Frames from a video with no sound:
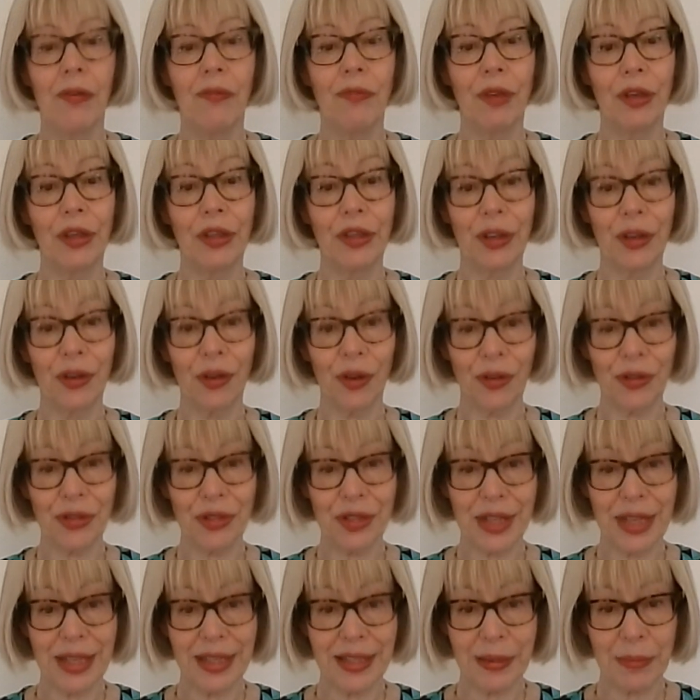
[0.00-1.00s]
for young
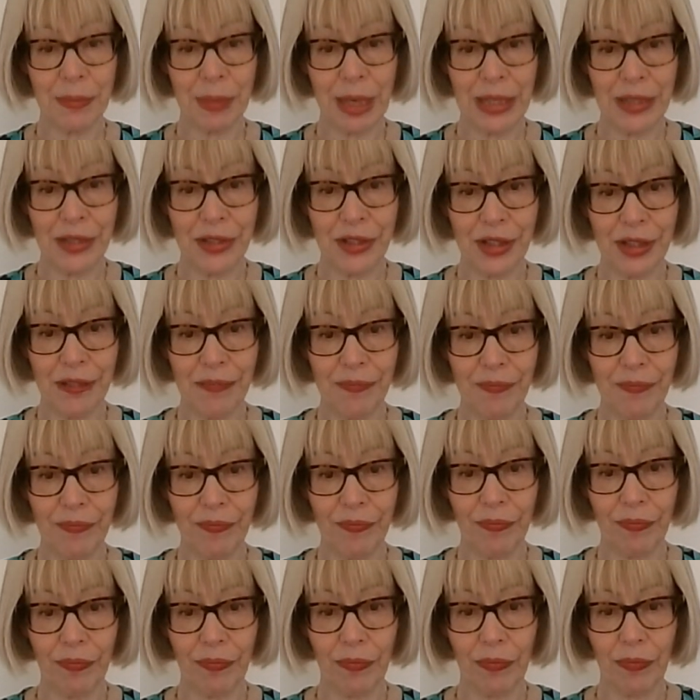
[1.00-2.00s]
onset dementia,
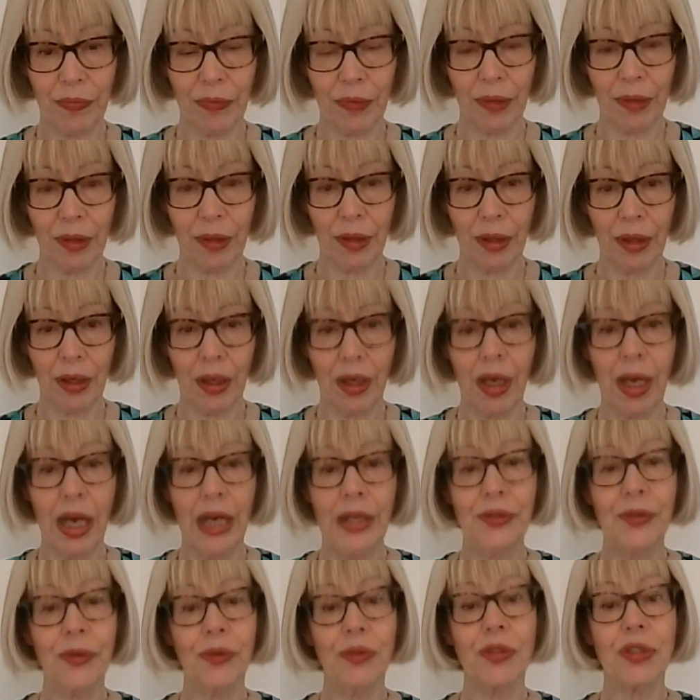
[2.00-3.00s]

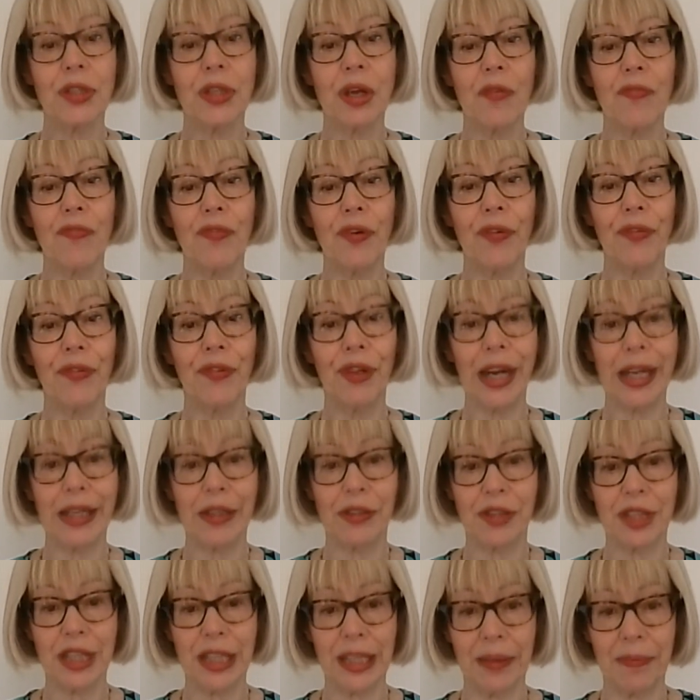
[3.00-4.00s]
and also for
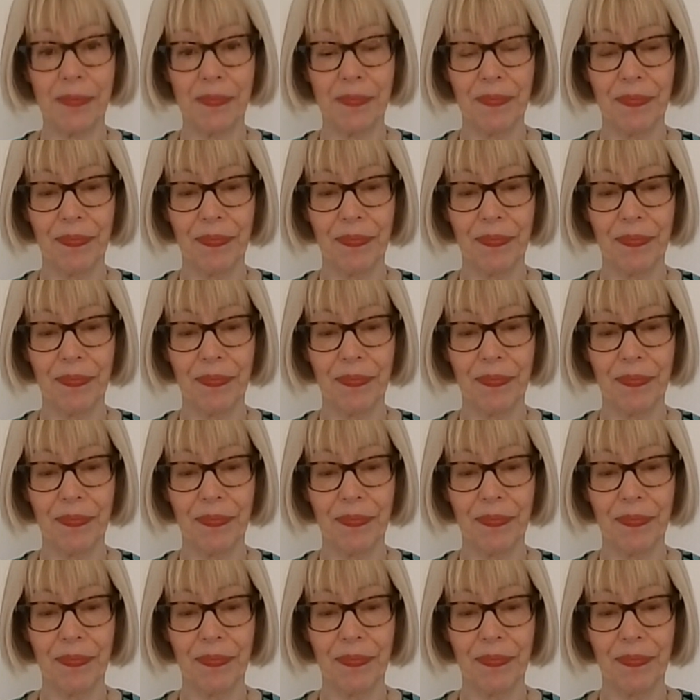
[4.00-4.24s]
frailty.